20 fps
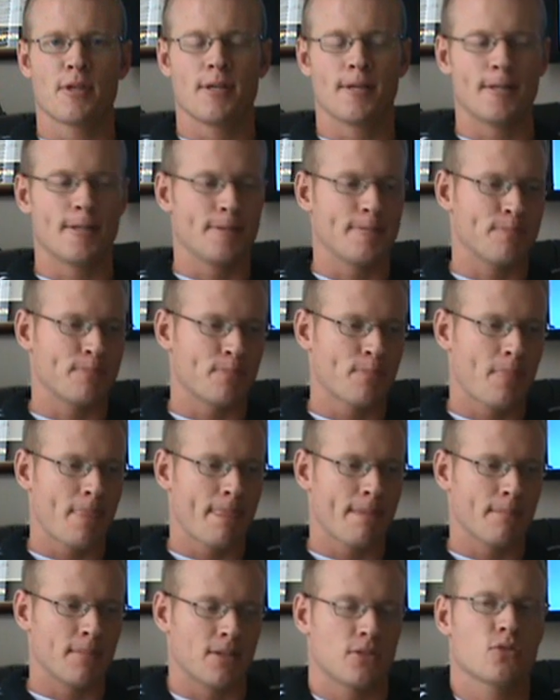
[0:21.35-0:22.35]

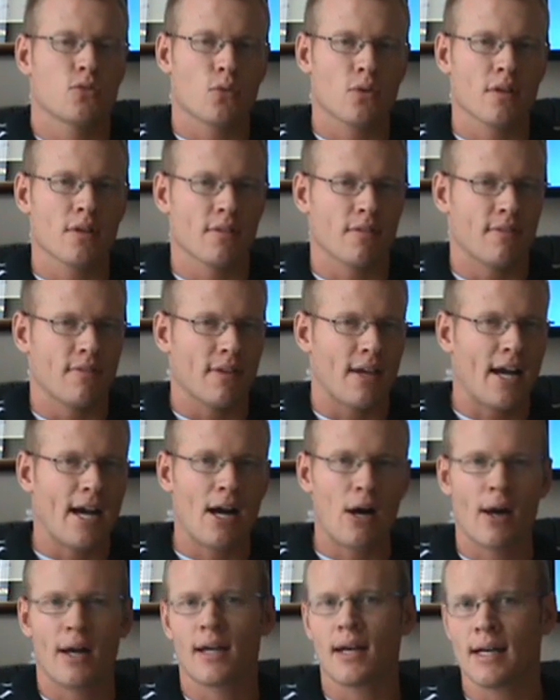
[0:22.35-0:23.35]
my story of
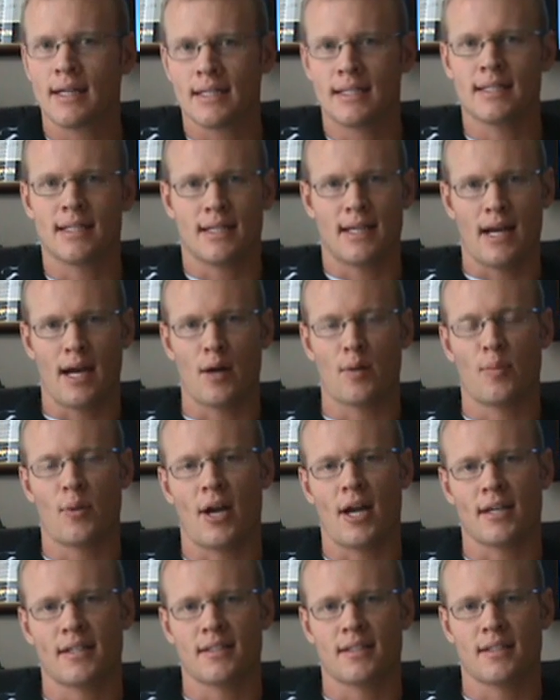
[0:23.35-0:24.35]
how I got into
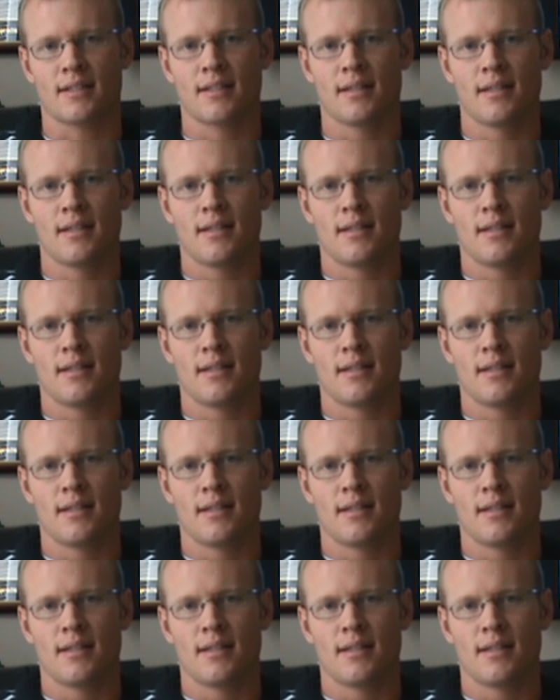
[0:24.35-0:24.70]
chiropractic,